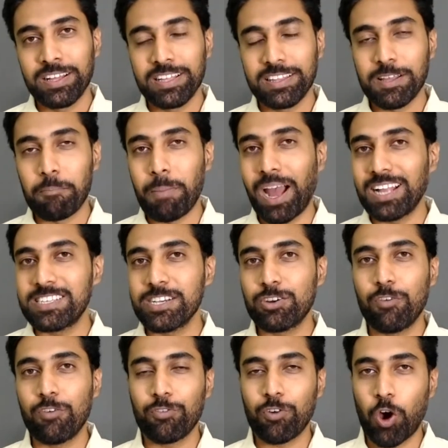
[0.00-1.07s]
The magic
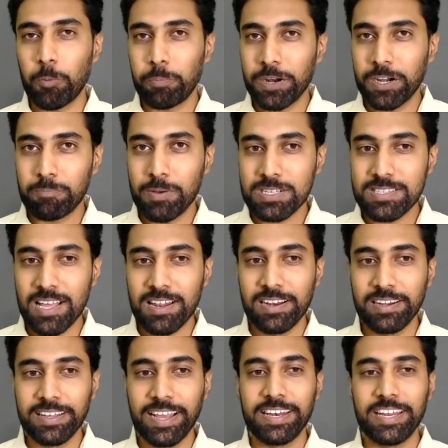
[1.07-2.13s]
of corporate
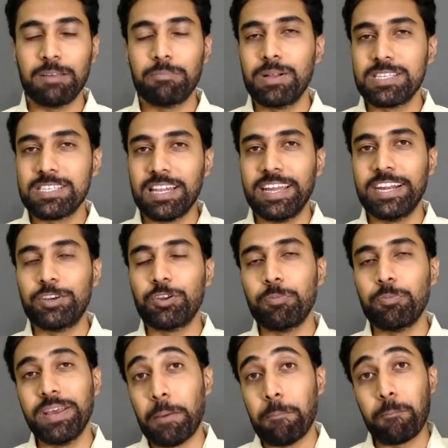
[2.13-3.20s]
personality enables Lee to
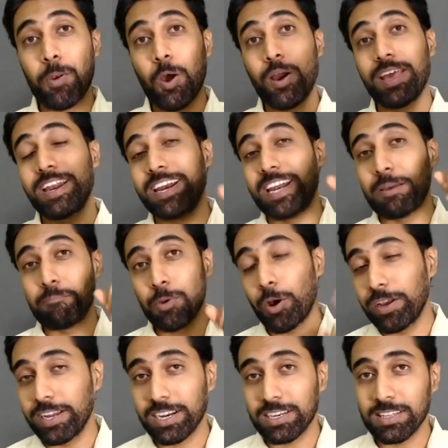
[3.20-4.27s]
be employer and
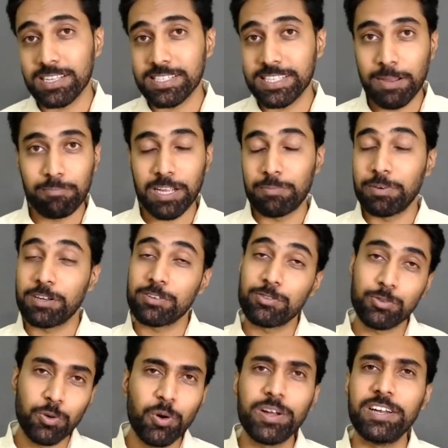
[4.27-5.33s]
employee at the same time. It is
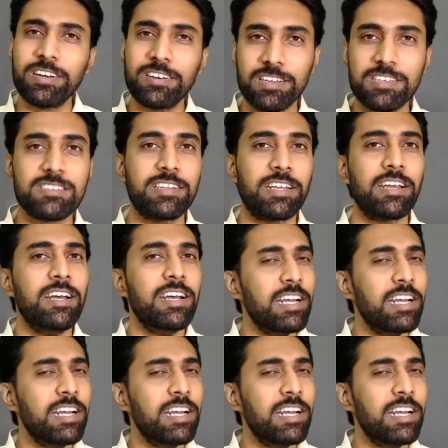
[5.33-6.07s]
so interesting.